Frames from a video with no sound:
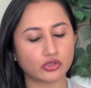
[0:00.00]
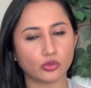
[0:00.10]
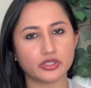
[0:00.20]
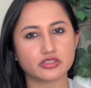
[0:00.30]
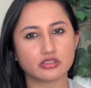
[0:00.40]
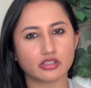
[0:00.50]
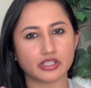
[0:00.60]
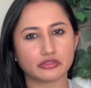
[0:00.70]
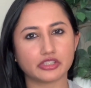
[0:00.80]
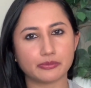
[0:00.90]
always good to
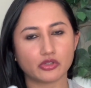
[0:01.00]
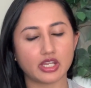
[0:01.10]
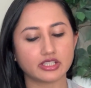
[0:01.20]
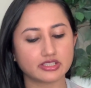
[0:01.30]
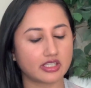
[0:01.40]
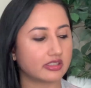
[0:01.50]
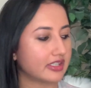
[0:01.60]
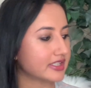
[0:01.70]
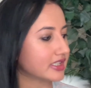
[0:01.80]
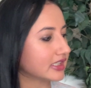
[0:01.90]
kind of keep your hand
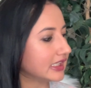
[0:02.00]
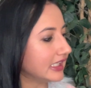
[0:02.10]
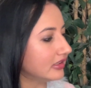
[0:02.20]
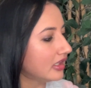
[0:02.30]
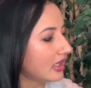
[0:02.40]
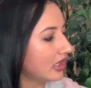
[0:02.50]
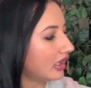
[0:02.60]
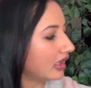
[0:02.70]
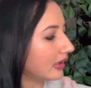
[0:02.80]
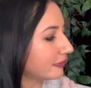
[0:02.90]
sanitized and clean
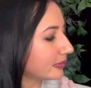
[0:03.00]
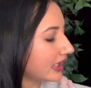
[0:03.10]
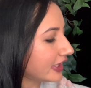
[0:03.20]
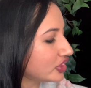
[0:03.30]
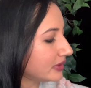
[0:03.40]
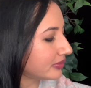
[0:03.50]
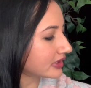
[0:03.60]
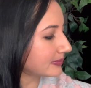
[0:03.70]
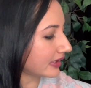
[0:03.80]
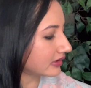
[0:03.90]
from a hygiene
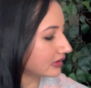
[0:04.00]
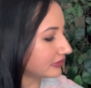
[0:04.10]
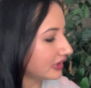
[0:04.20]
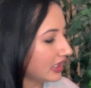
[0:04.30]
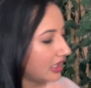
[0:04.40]
perspective.